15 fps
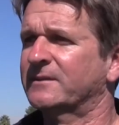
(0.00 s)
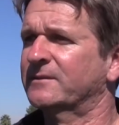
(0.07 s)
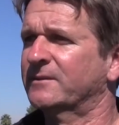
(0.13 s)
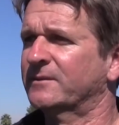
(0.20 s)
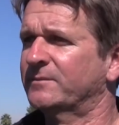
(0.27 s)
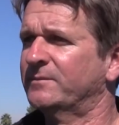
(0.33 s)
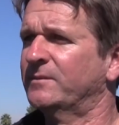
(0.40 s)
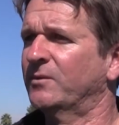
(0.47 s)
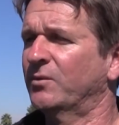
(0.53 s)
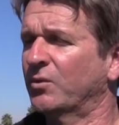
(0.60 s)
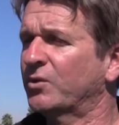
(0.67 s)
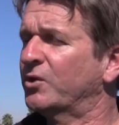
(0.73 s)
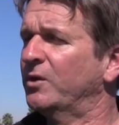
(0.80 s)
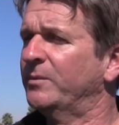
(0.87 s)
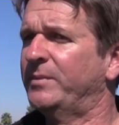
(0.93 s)
are
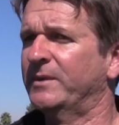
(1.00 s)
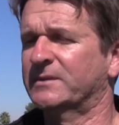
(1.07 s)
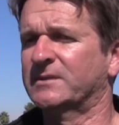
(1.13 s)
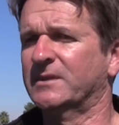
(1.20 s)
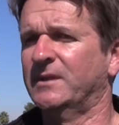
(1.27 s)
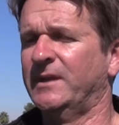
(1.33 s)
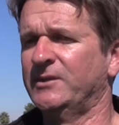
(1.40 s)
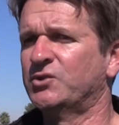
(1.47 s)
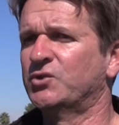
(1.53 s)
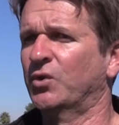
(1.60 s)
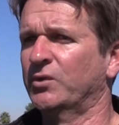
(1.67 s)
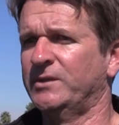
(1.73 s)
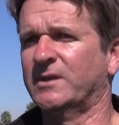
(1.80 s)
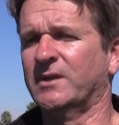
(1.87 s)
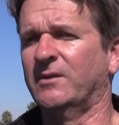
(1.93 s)
all good, but in
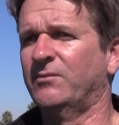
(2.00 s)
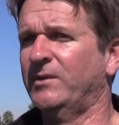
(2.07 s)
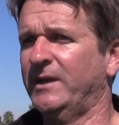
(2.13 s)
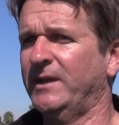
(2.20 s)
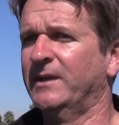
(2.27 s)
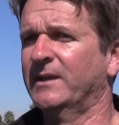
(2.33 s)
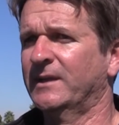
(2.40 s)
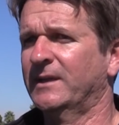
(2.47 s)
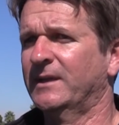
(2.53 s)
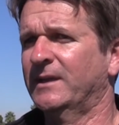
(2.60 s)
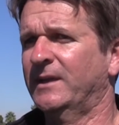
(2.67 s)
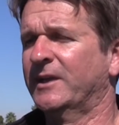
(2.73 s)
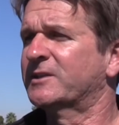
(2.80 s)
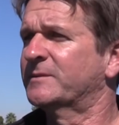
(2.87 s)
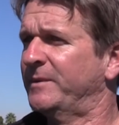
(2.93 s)
Jordan you've got a really
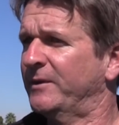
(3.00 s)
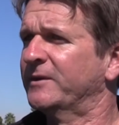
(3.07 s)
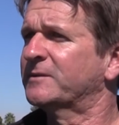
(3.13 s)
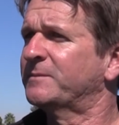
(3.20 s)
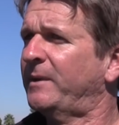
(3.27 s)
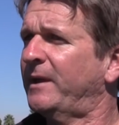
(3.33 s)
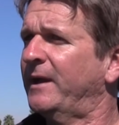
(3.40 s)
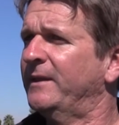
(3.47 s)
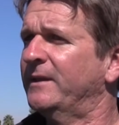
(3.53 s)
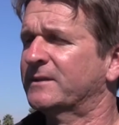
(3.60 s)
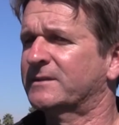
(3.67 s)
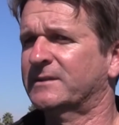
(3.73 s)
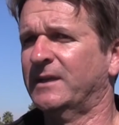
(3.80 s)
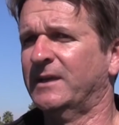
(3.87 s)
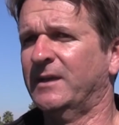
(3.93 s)
experienced player
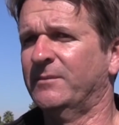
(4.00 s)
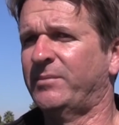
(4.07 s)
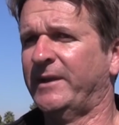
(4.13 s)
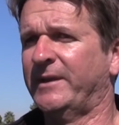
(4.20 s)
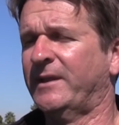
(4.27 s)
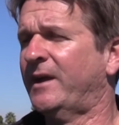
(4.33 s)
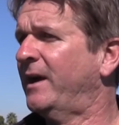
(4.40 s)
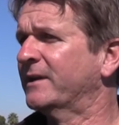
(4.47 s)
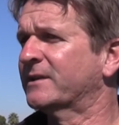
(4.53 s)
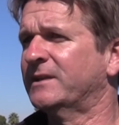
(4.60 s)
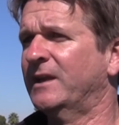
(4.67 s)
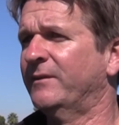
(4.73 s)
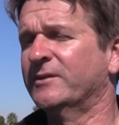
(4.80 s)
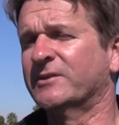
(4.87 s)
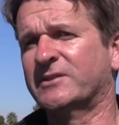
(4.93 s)
that's played at the highest
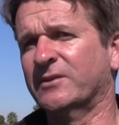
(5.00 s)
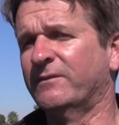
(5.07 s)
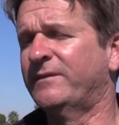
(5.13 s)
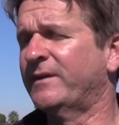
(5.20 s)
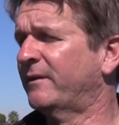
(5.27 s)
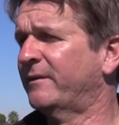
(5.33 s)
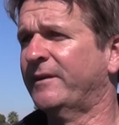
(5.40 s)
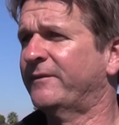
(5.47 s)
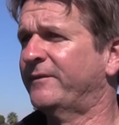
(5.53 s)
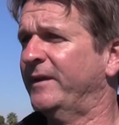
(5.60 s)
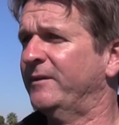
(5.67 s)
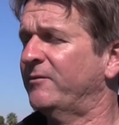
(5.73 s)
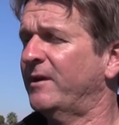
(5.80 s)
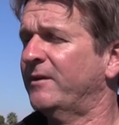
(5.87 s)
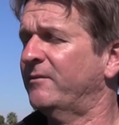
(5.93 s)
level and still very, very fit
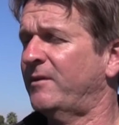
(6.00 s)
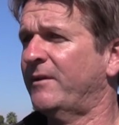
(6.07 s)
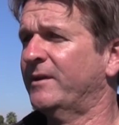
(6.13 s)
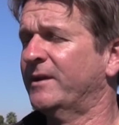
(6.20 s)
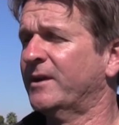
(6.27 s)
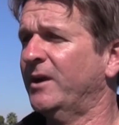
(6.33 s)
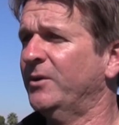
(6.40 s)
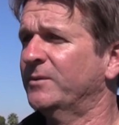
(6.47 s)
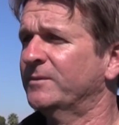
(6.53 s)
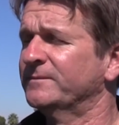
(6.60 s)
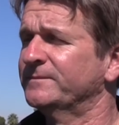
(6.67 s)
and raring to go.